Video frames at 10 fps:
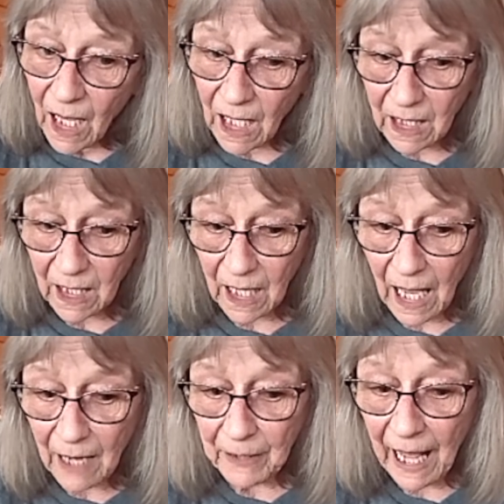Uh, I
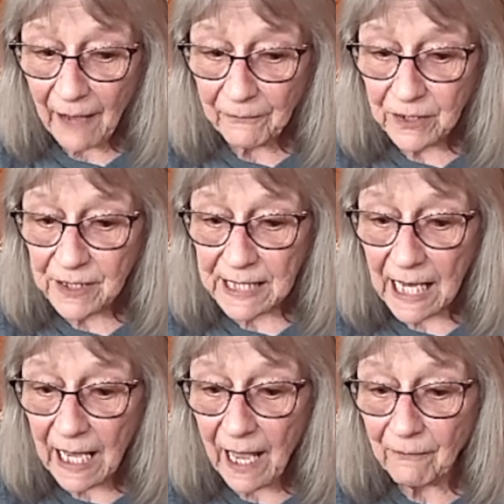would have to
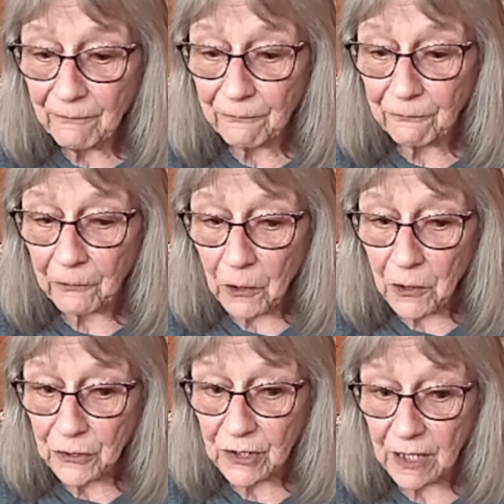say at
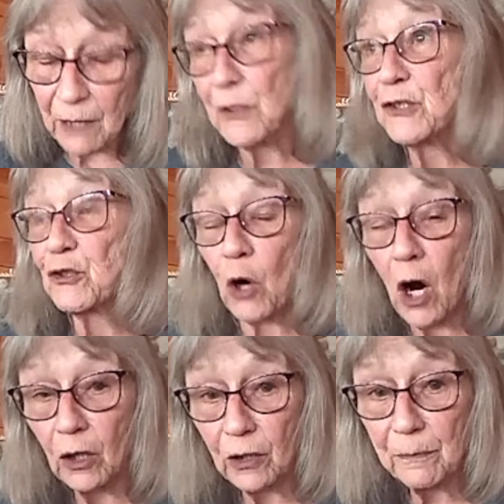first it was
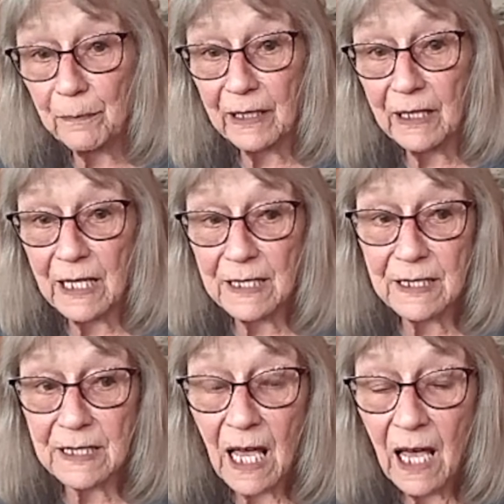stronger
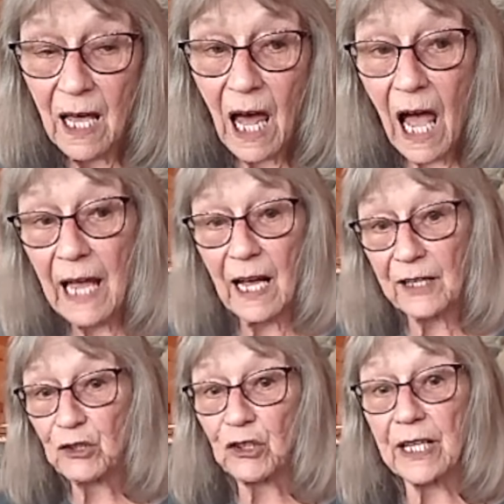because I
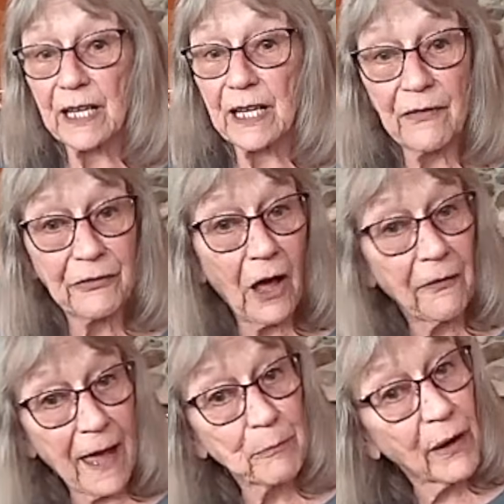actually thought
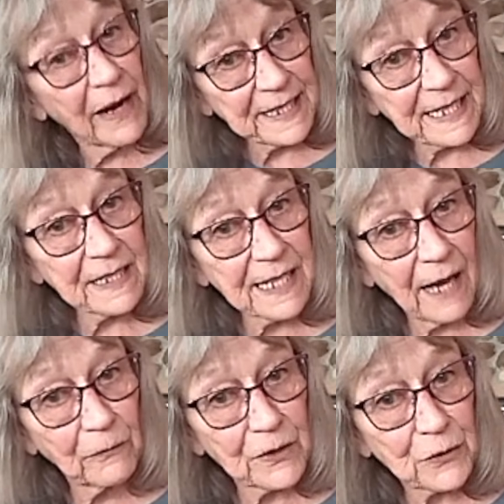that presence
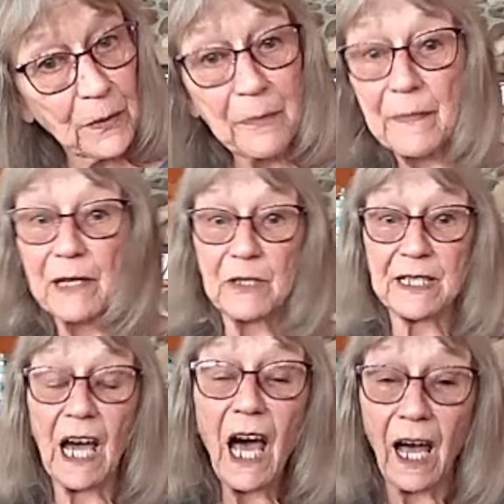that was with me was
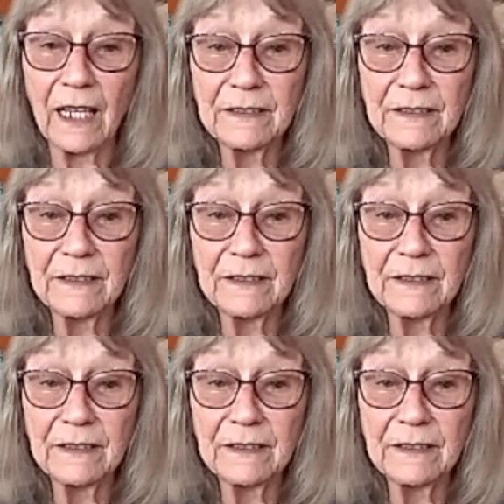God